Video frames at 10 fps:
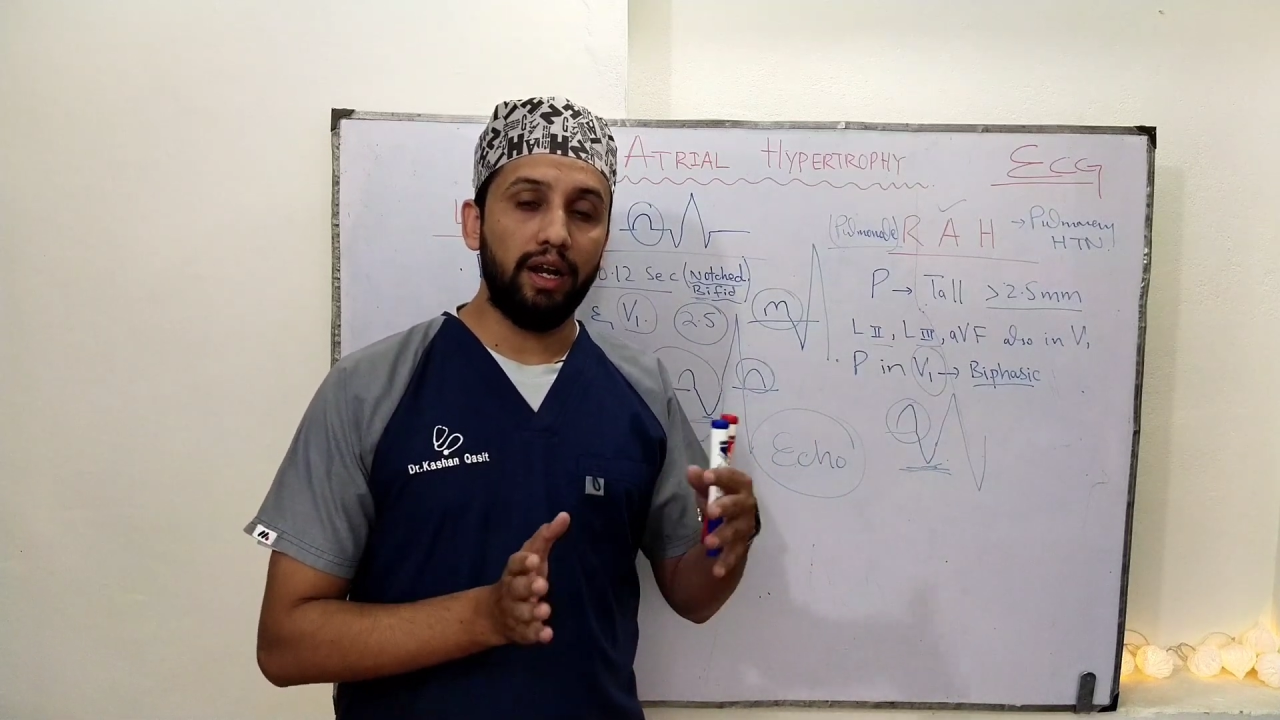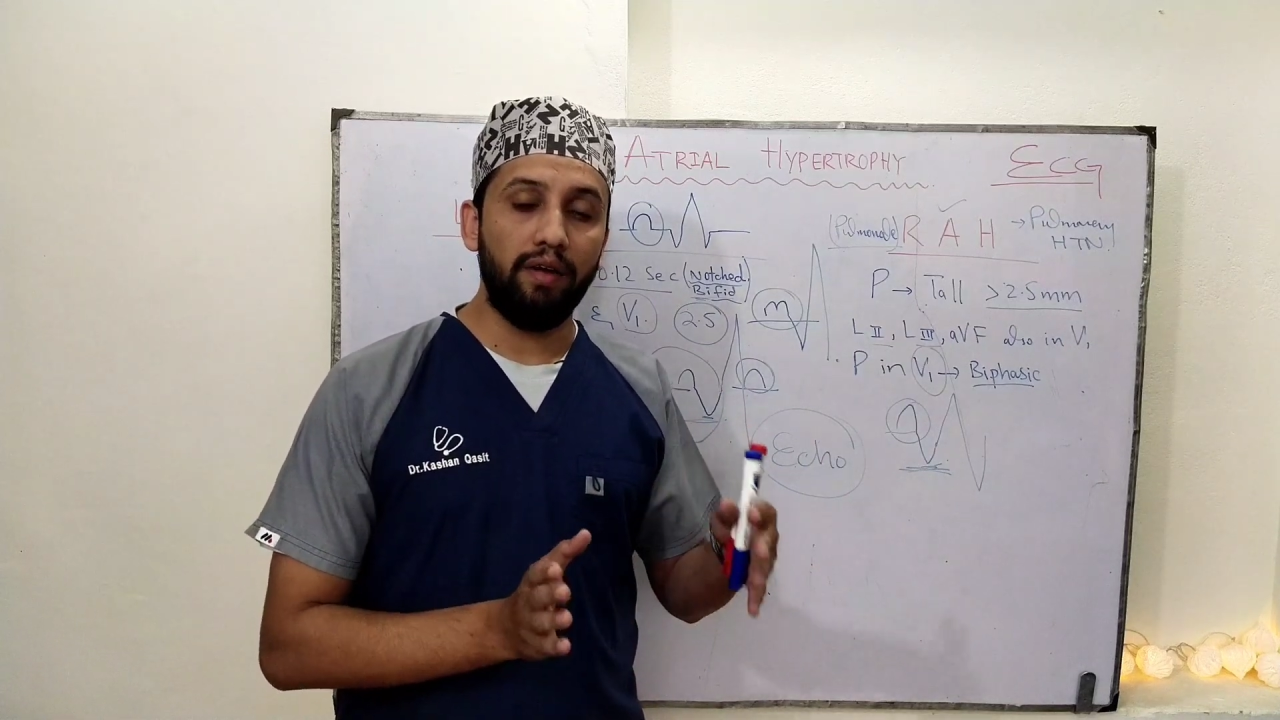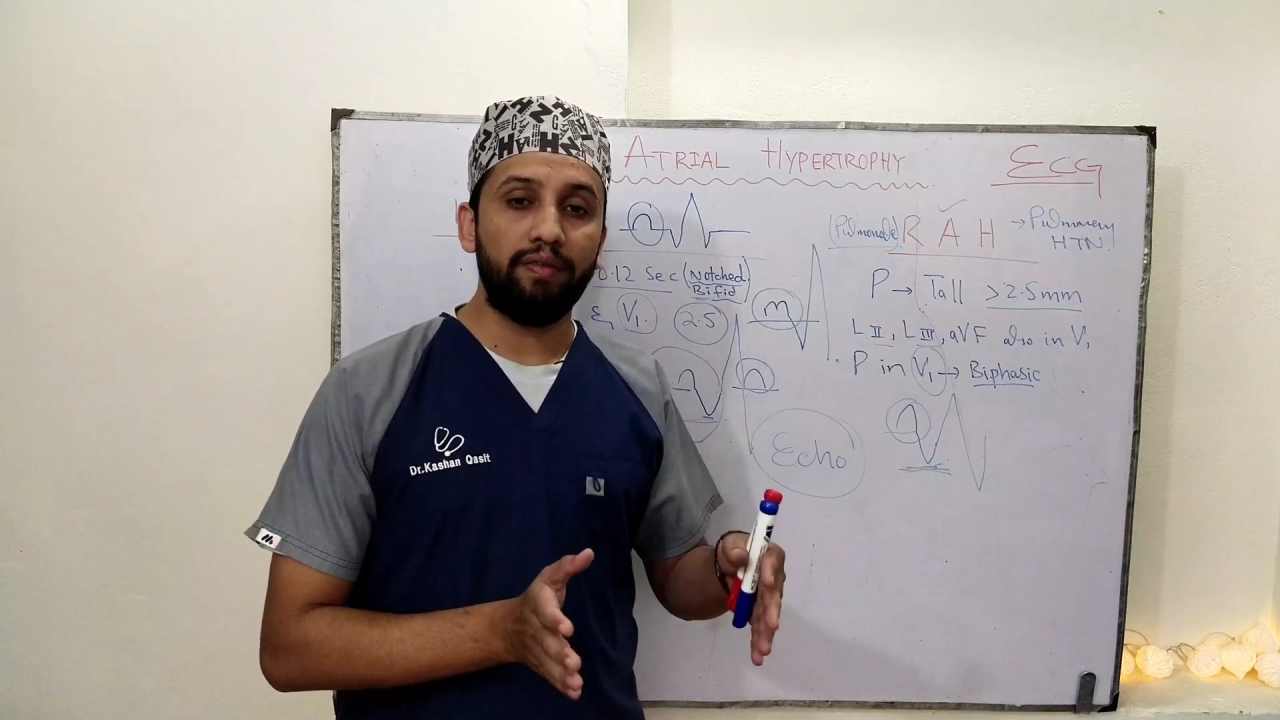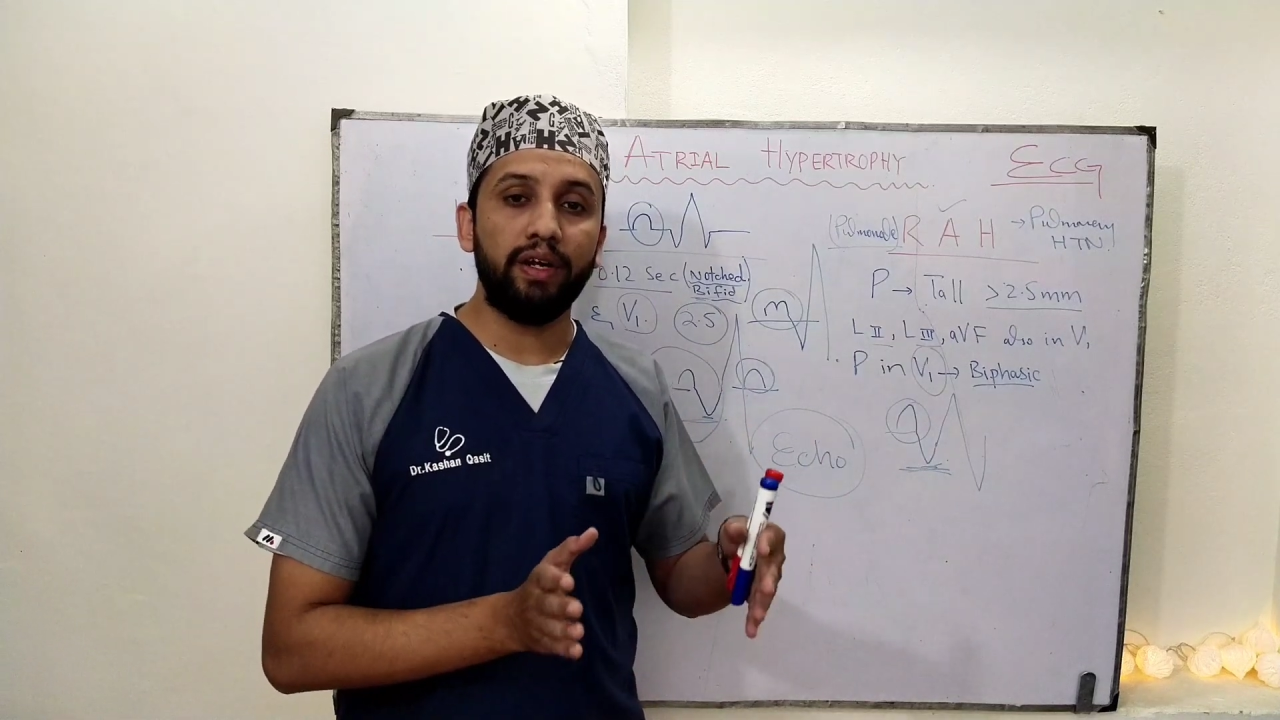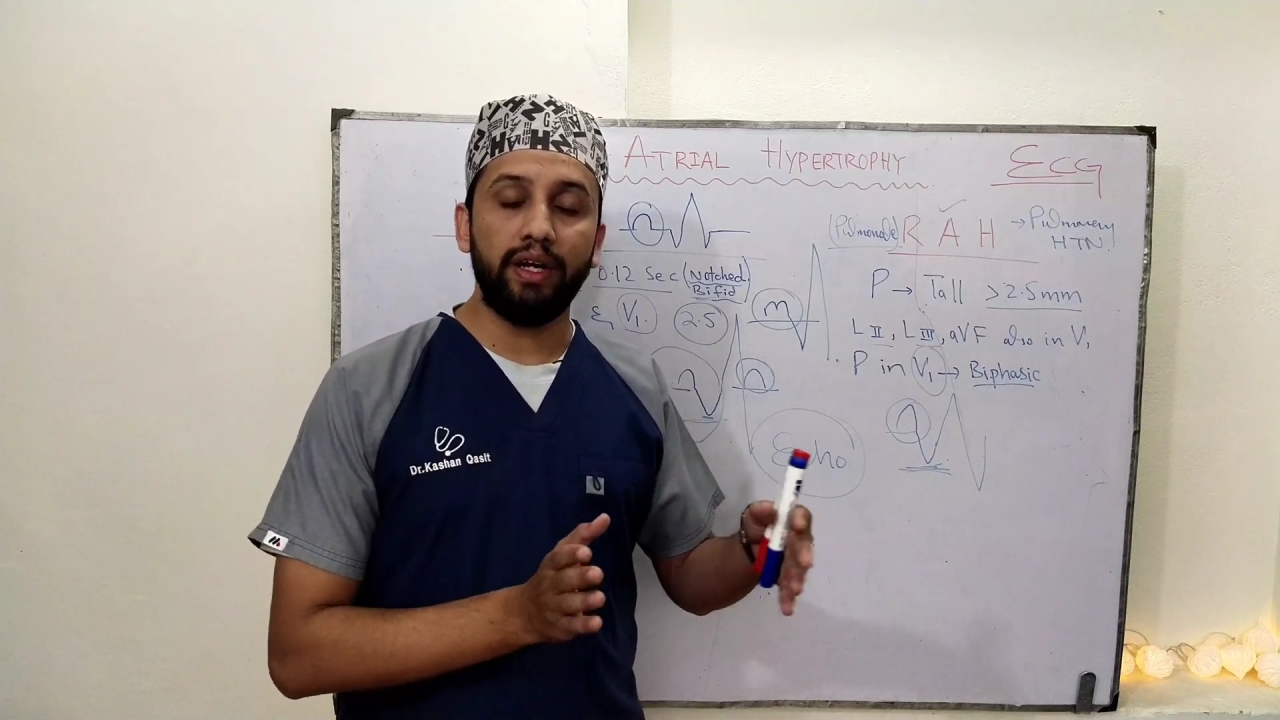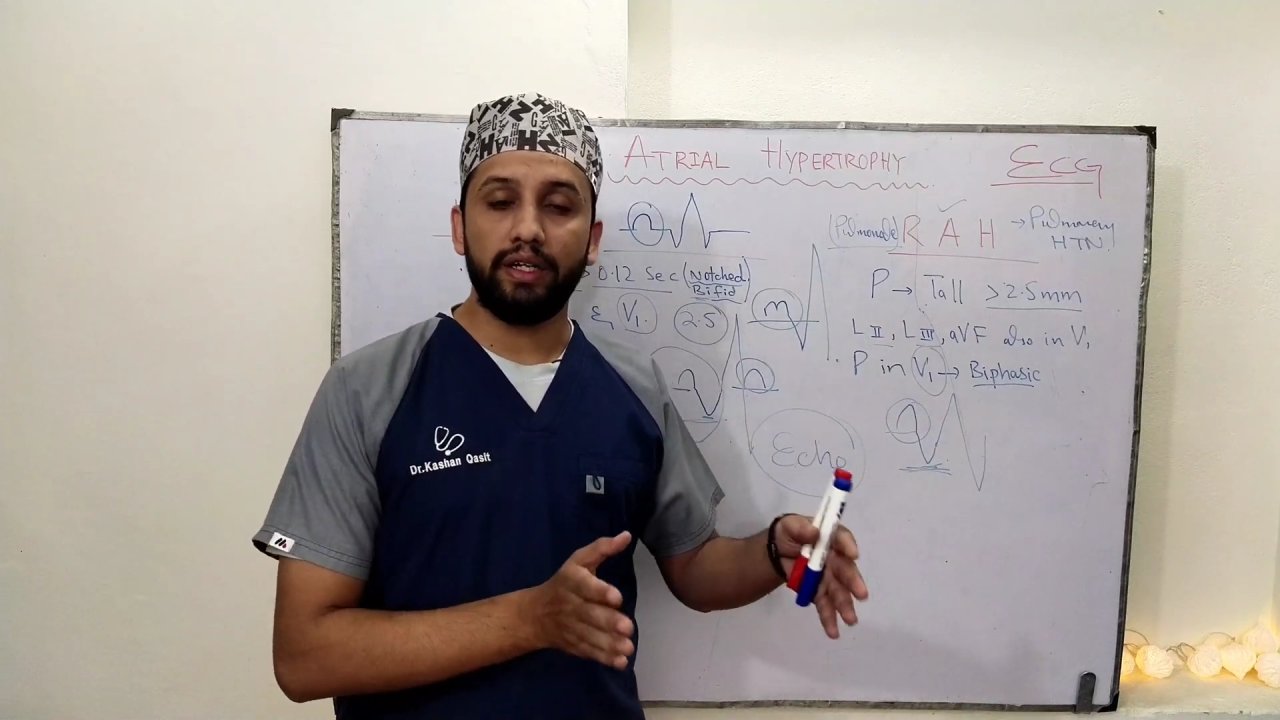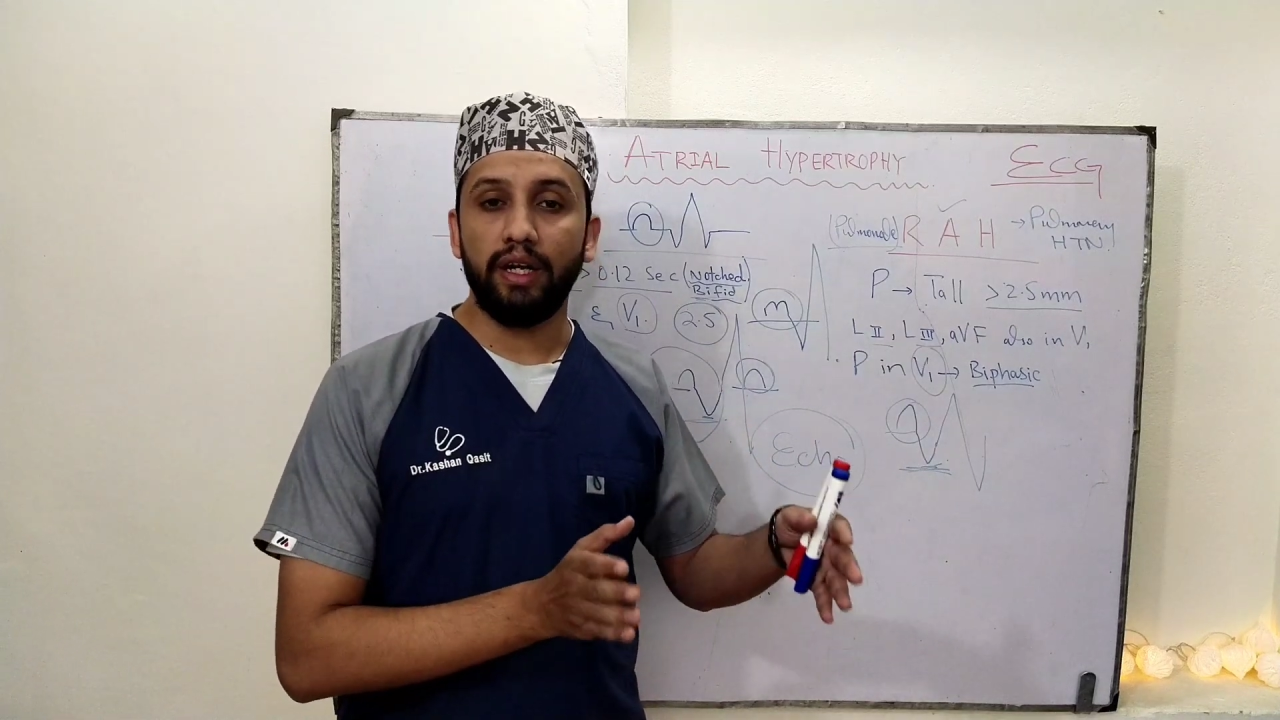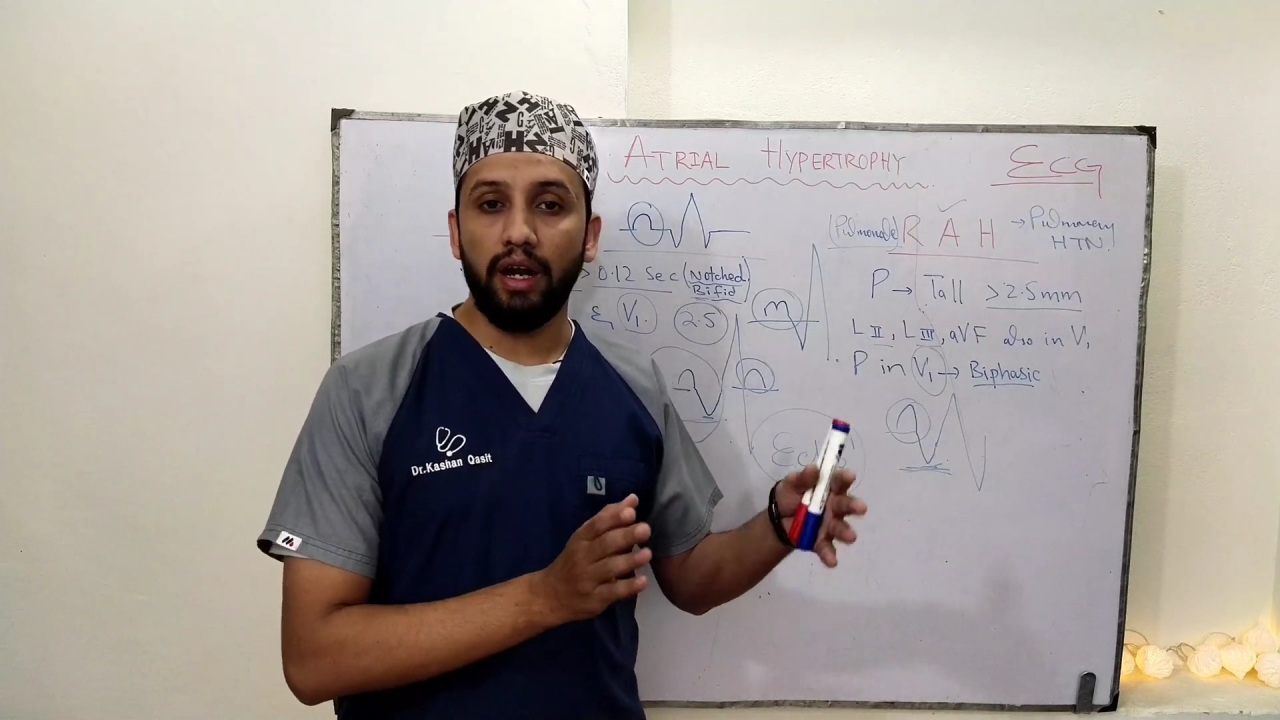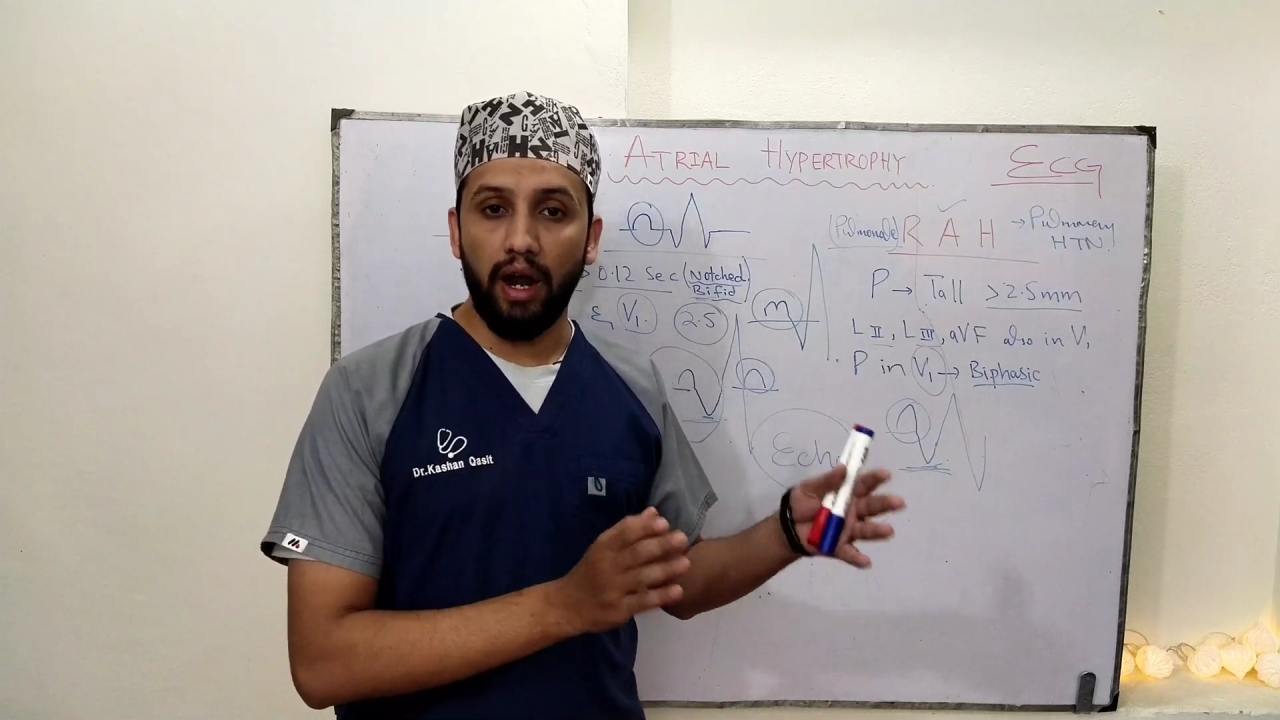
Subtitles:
left atrial